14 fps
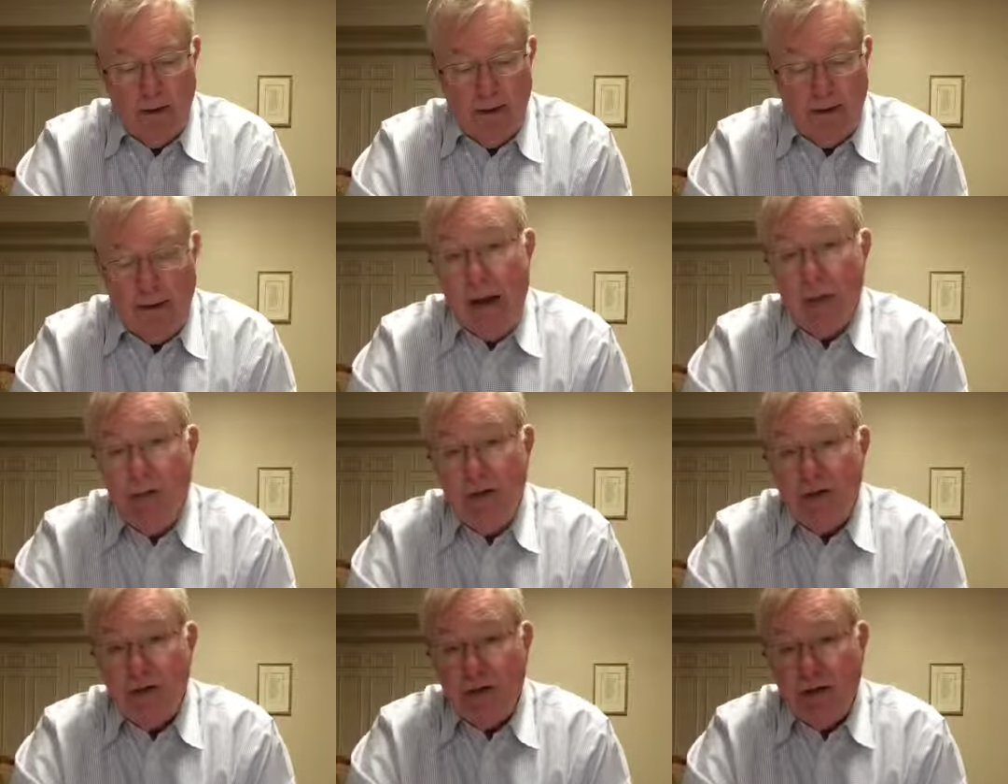
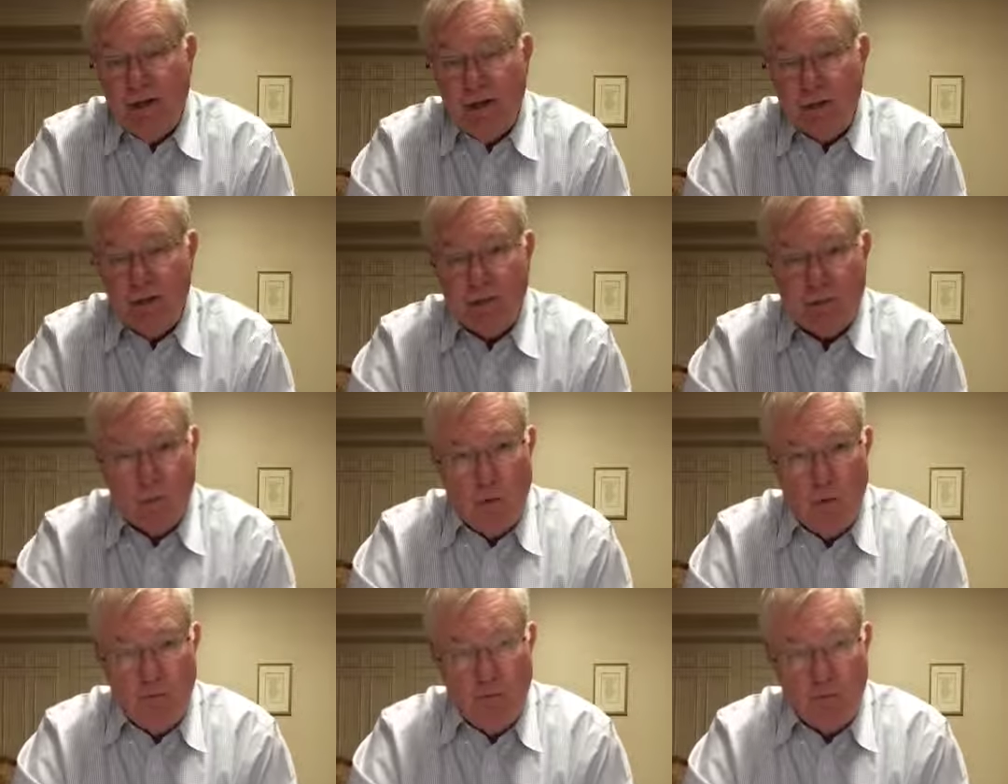damaged and
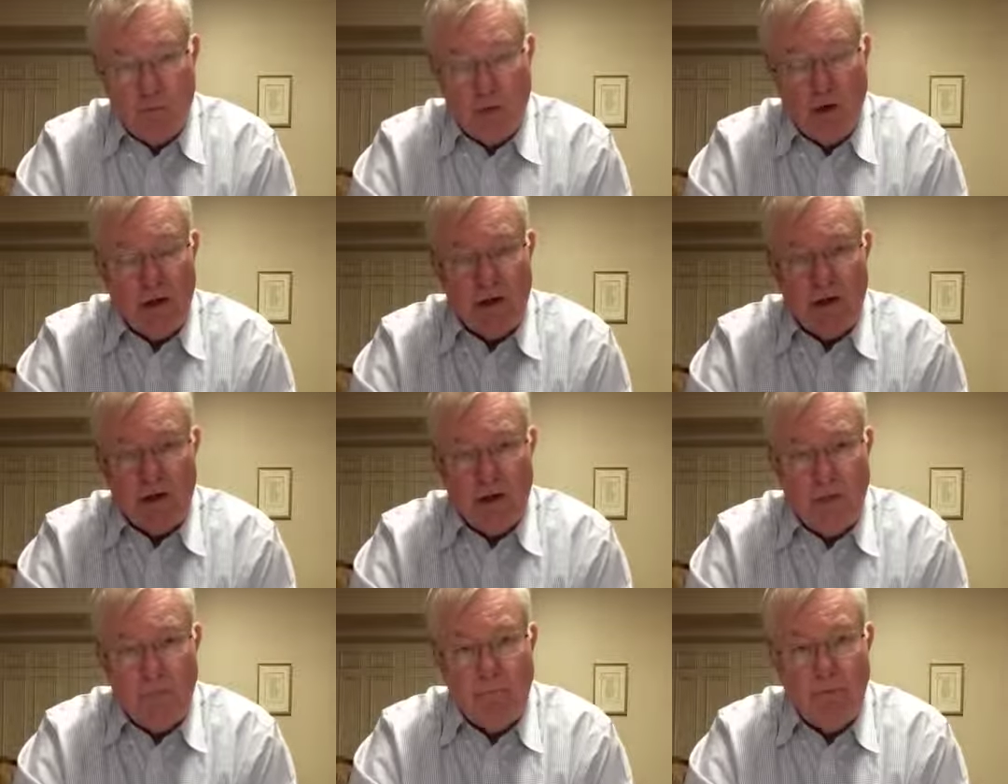destroyed trust
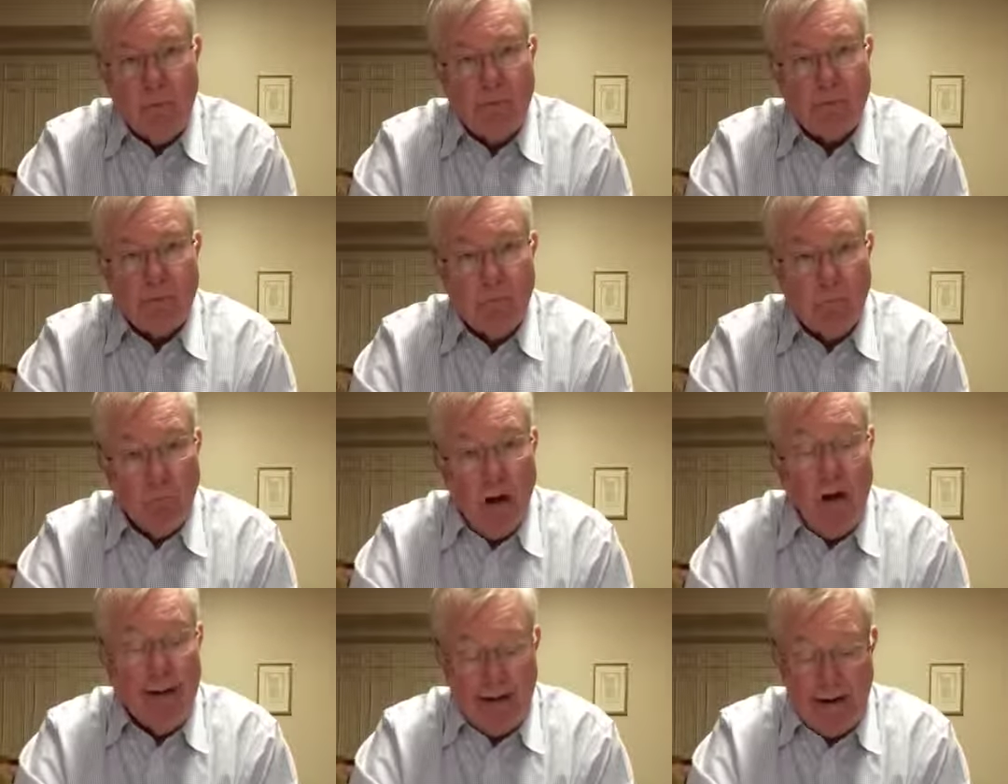that folks
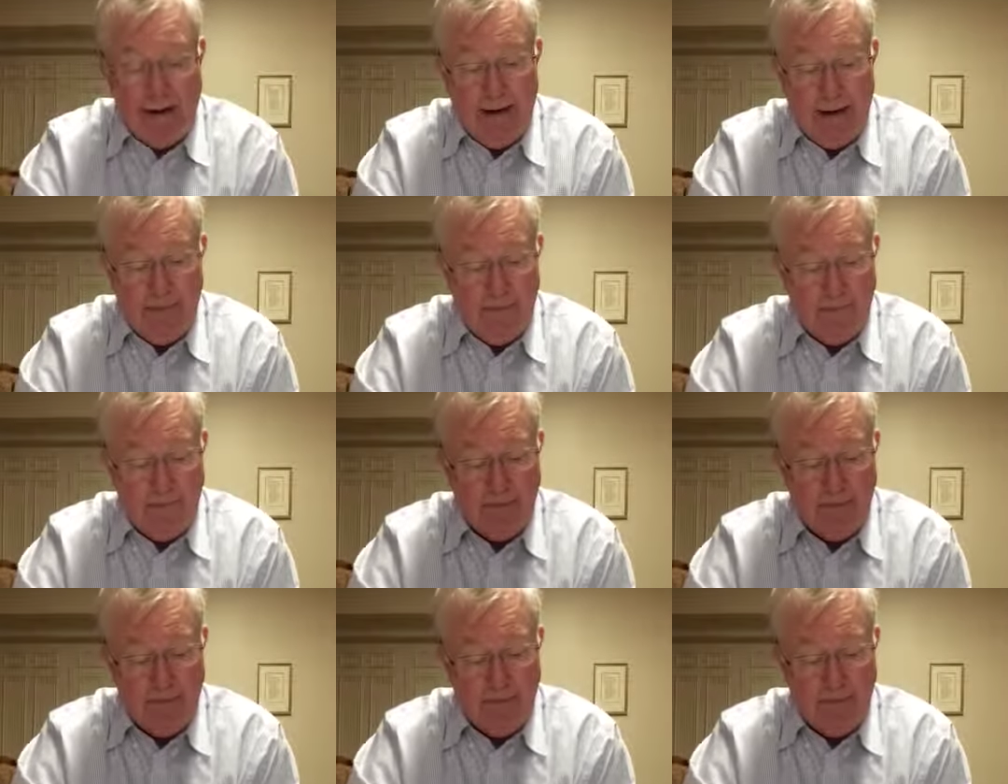might have